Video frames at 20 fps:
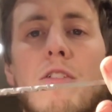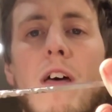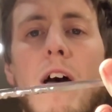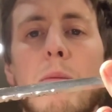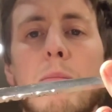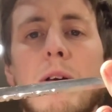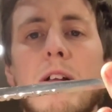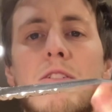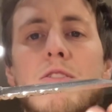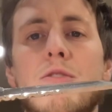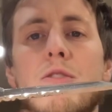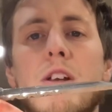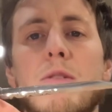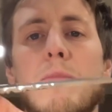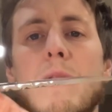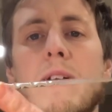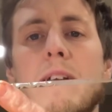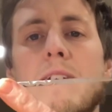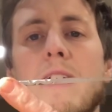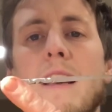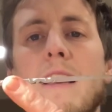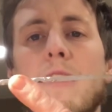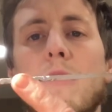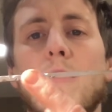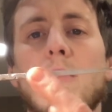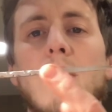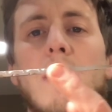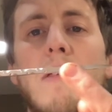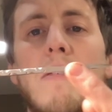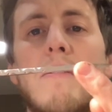that means you can maintain a
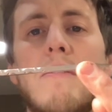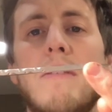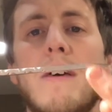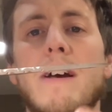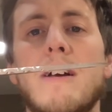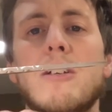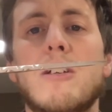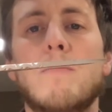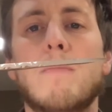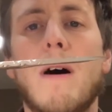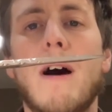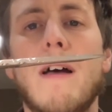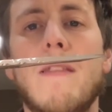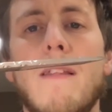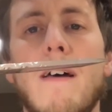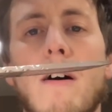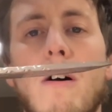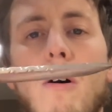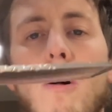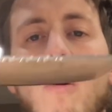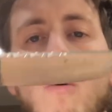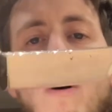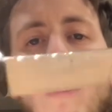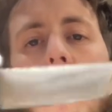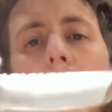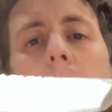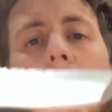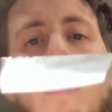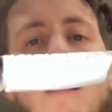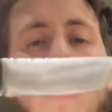really thick spine that whole
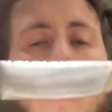way.